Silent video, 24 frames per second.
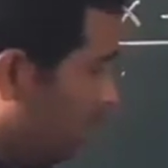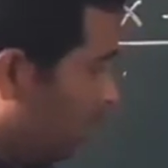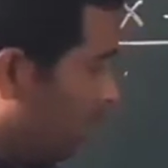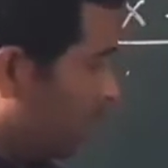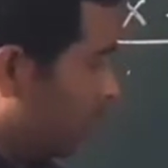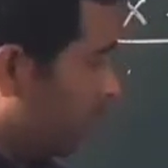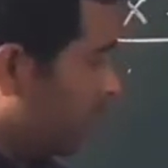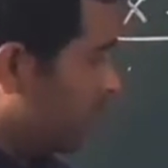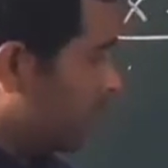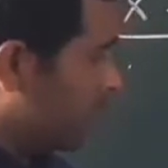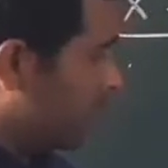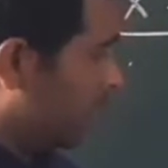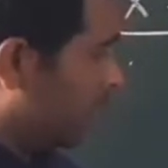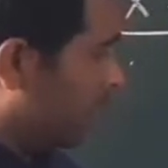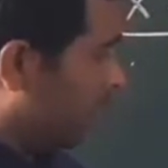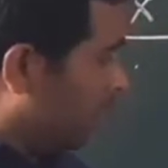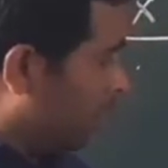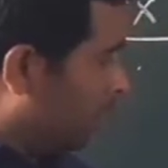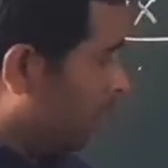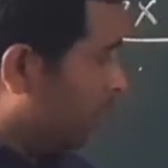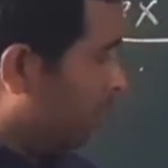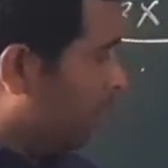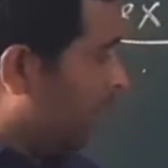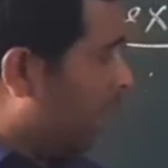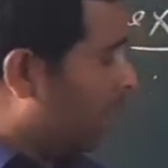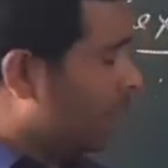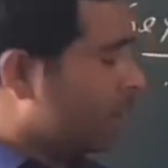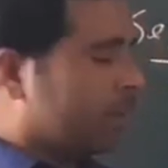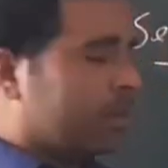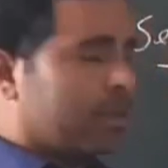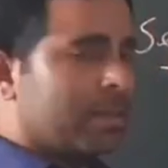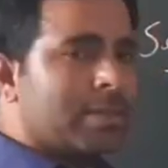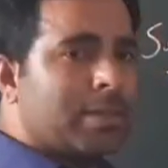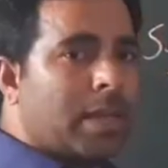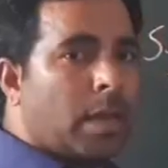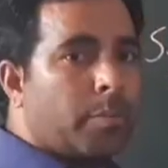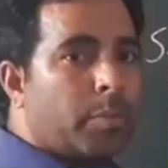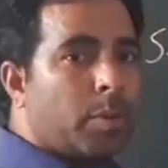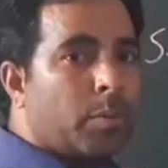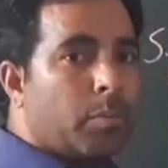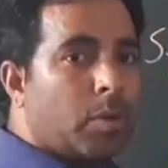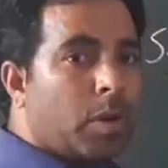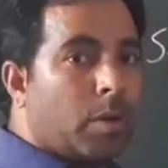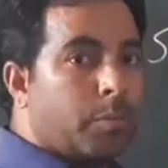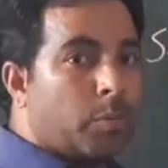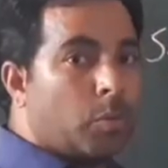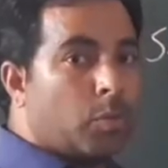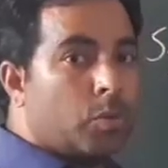what we see, the male is
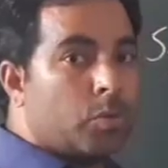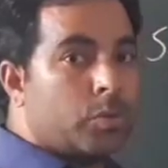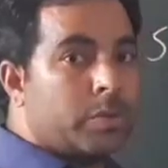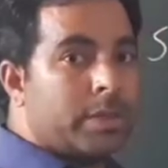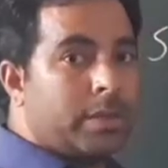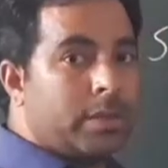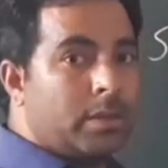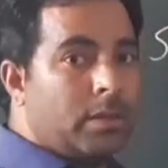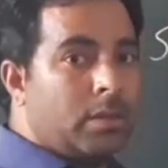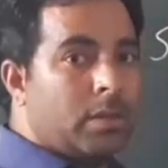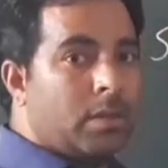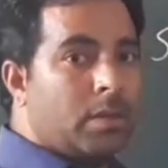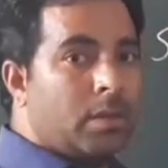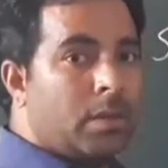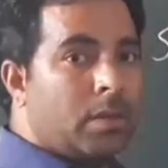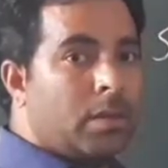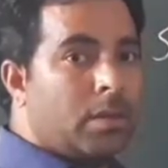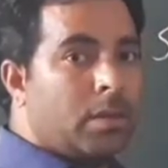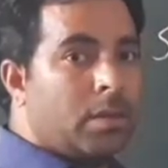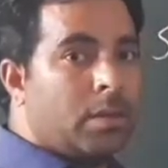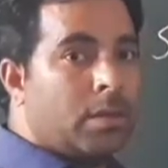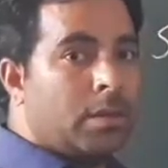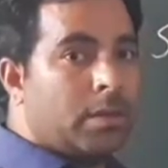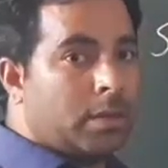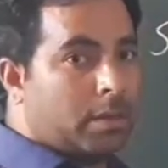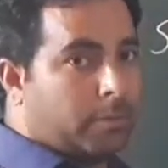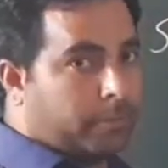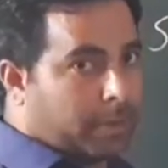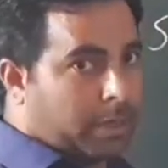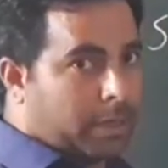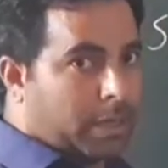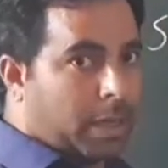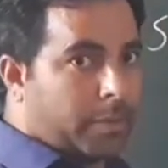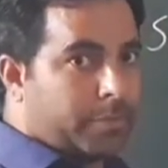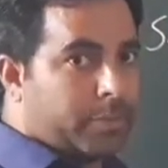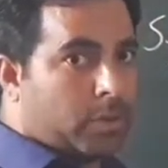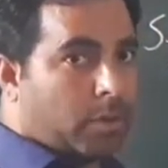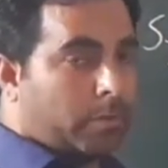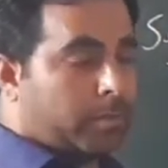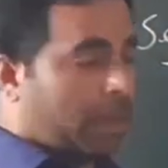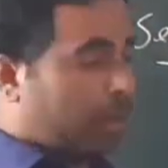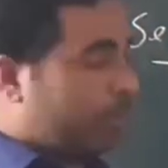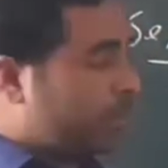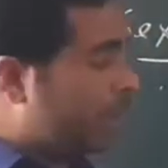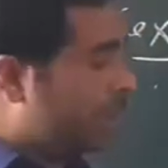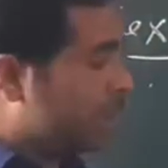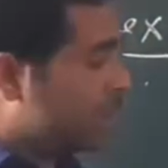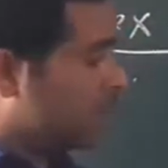capable of producing different types of
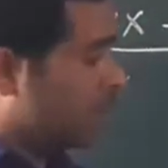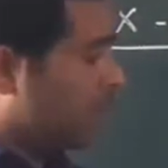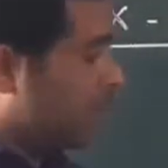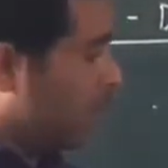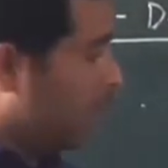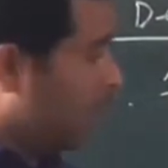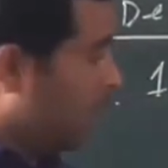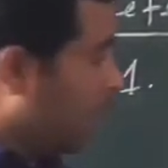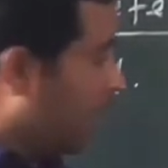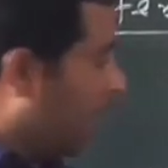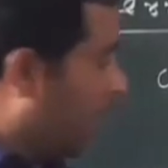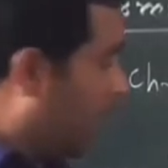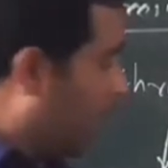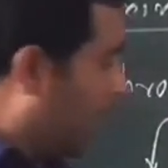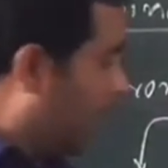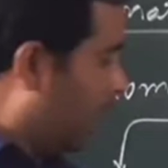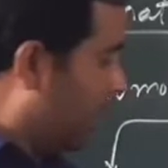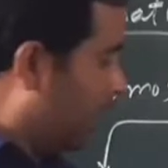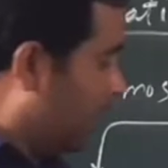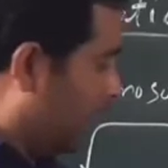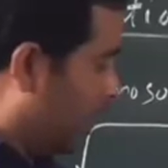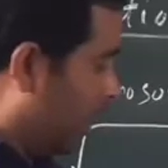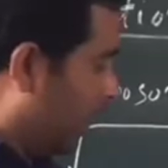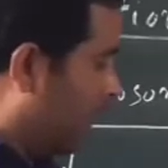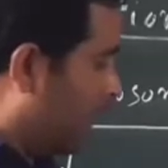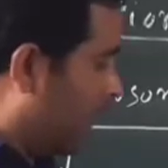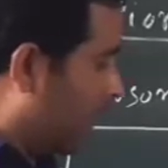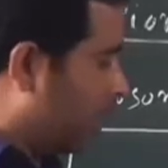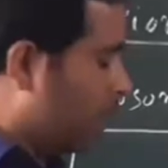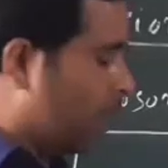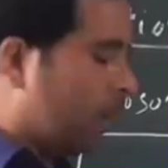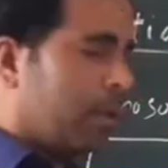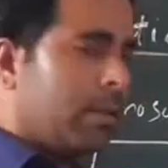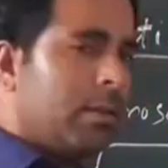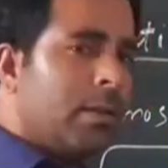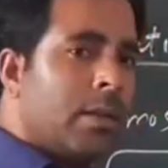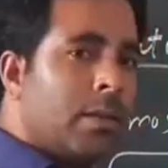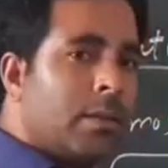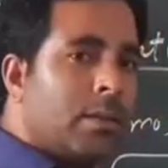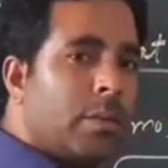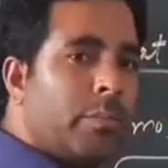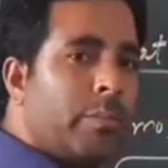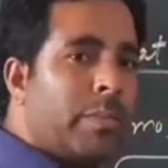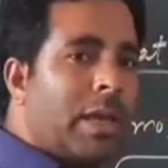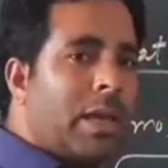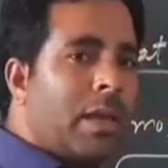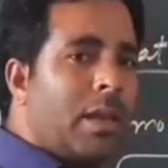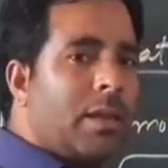gametes, and here again the
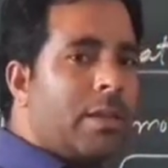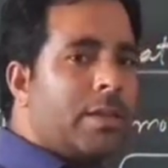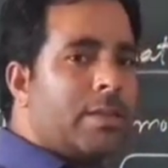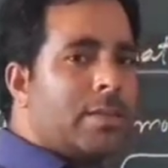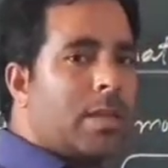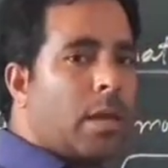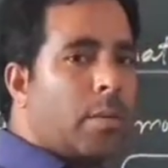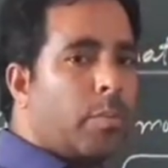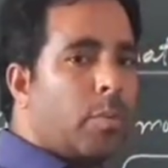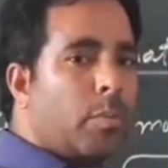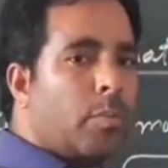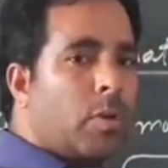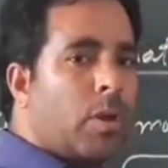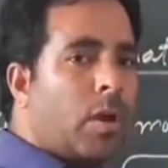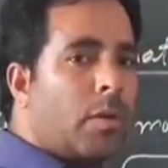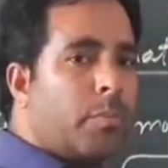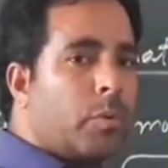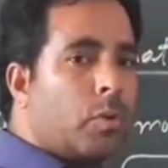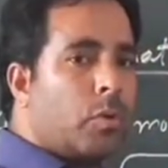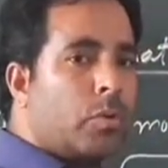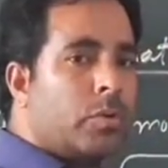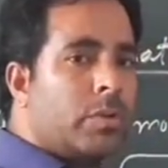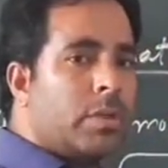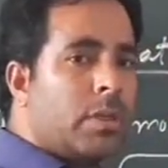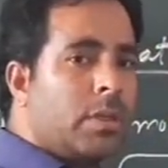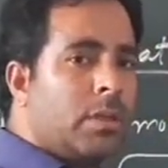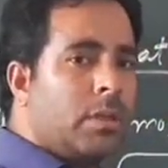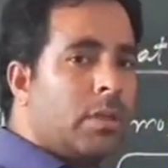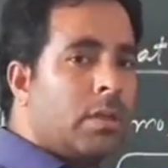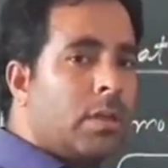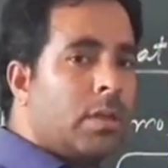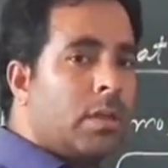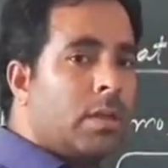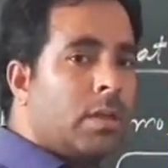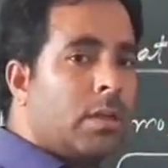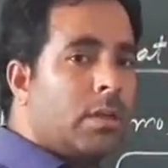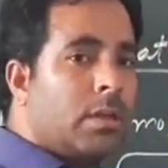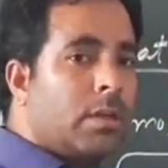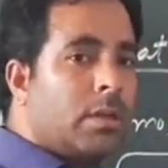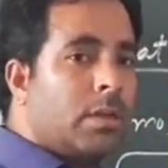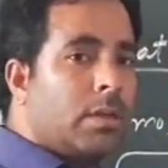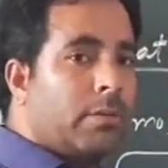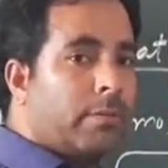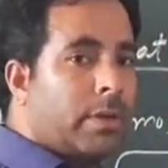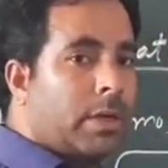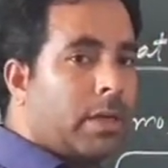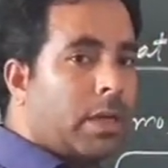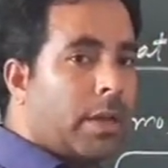male is capable of producing
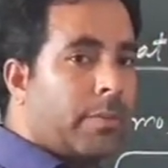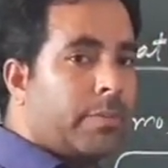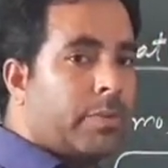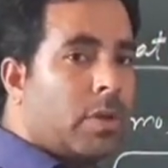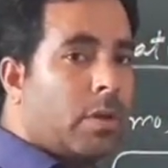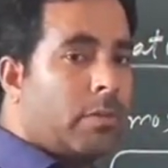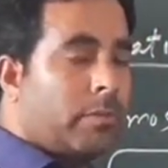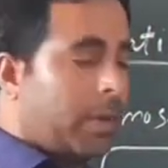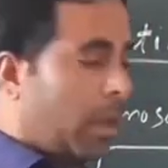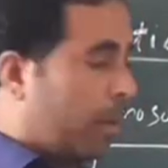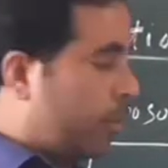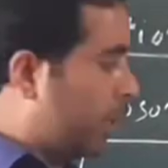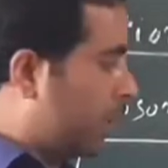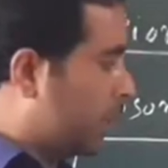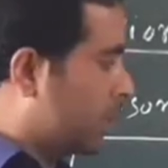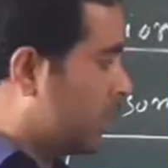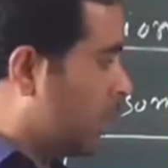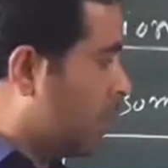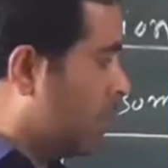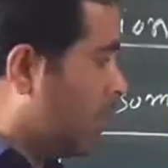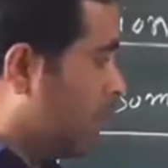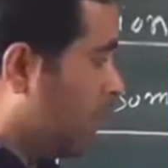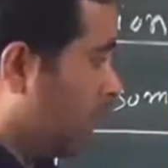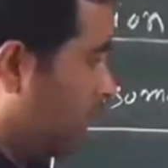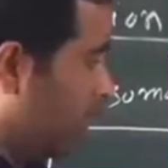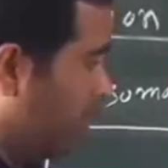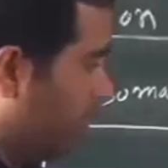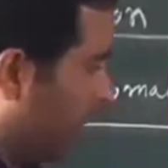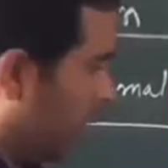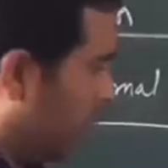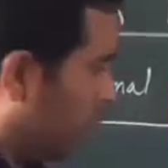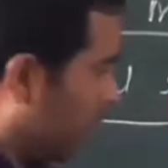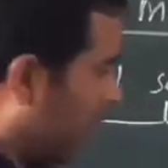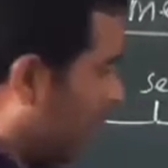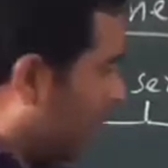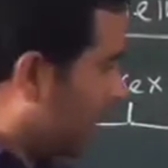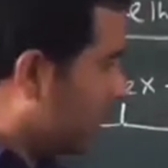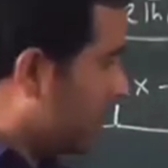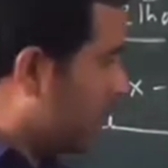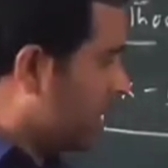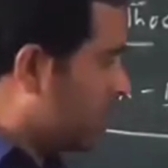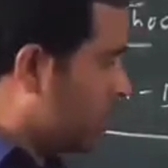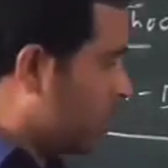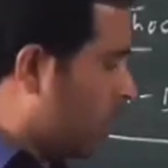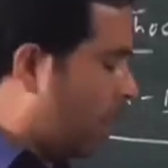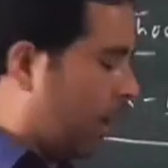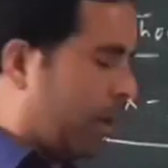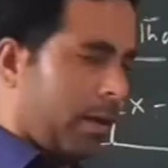different types of gametes. If we look at
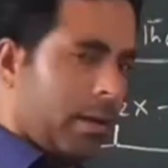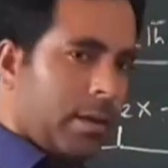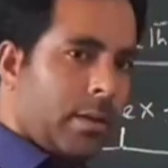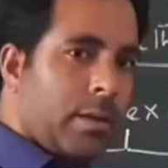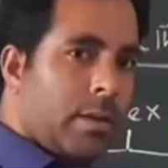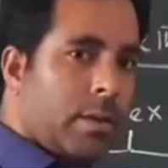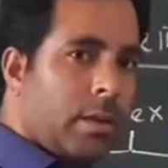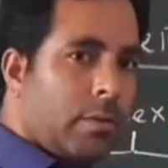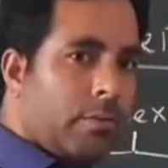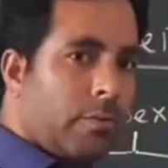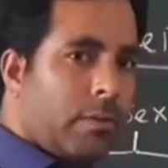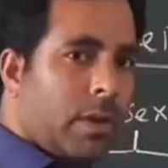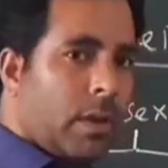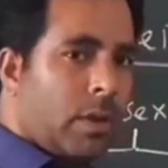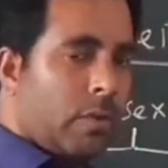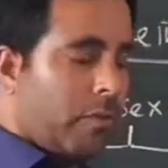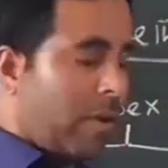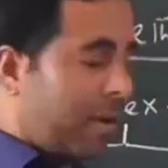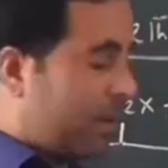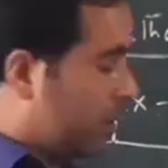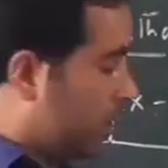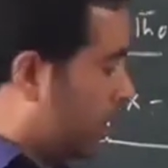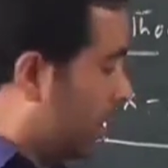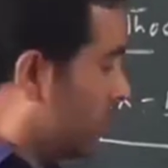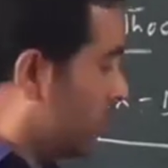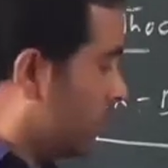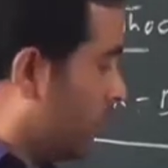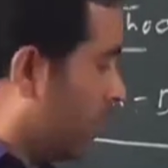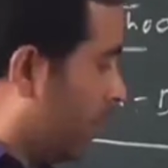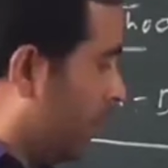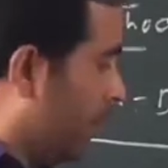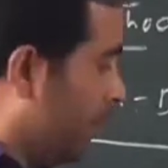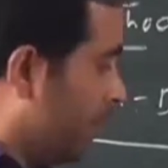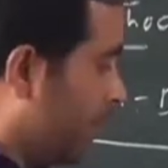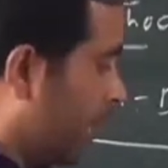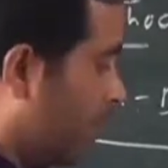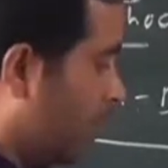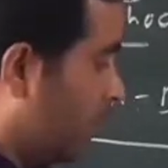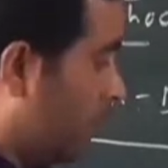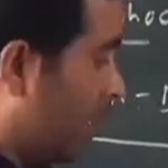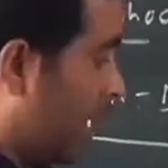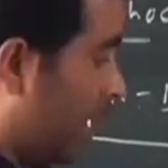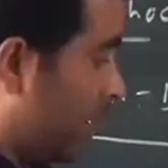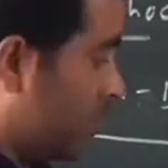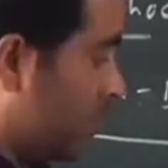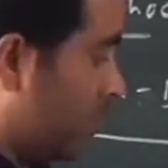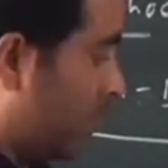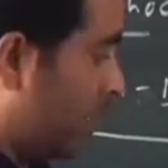this one, if we'll
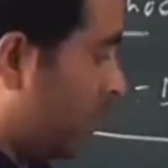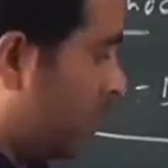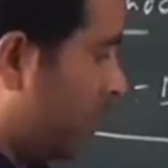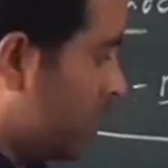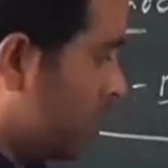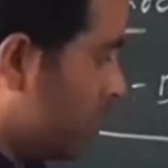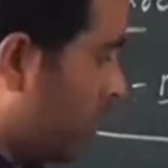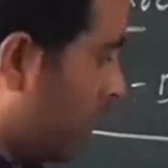explain this